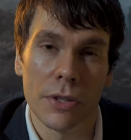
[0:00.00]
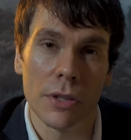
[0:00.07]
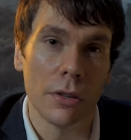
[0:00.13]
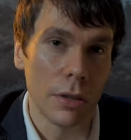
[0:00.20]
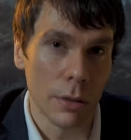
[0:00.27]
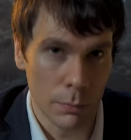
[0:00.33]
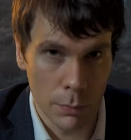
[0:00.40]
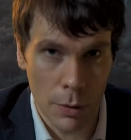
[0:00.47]

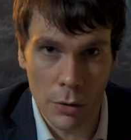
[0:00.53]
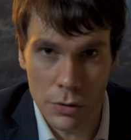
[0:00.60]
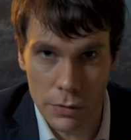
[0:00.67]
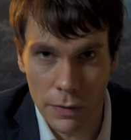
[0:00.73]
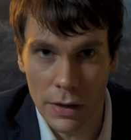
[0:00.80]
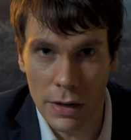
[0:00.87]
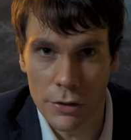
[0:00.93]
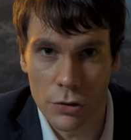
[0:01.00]
certainly
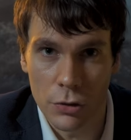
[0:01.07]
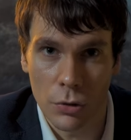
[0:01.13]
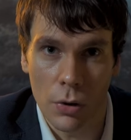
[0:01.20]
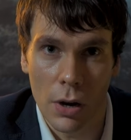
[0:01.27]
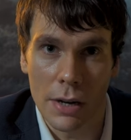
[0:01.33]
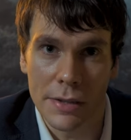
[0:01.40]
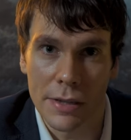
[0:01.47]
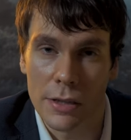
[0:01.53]
post-financial
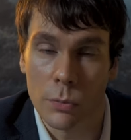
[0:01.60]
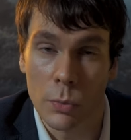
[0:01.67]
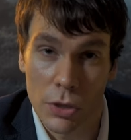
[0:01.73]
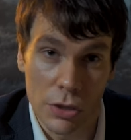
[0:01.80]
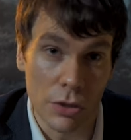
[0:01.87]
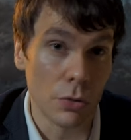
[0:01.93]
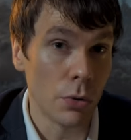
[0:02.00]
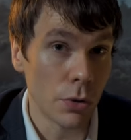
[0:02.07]
crisis,
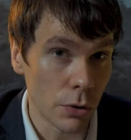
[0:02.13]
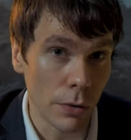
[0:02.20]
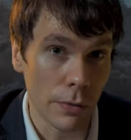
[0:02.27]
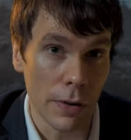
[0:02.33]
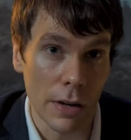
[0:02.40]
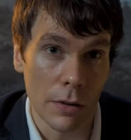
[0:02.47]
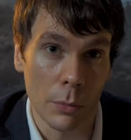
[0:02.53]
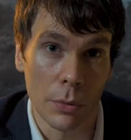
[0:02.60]
which is also
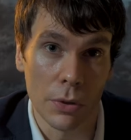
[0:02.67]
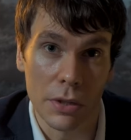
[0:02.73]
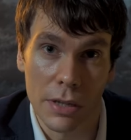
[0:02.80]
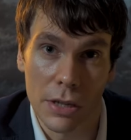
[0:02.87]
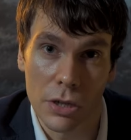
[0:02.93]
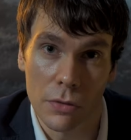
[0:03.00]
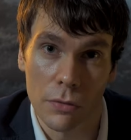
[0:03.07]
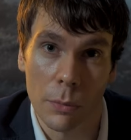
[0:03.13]
a favourable
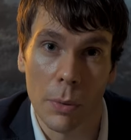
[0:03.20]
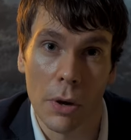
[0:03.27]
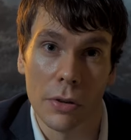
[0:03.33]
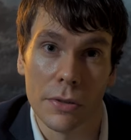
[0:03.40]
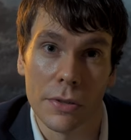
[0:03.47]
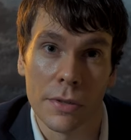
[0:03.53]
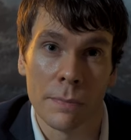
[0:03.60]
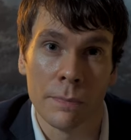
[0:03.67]
condition for
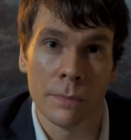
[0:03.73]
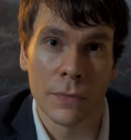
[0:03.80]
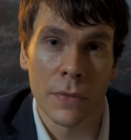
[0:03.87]
bonds.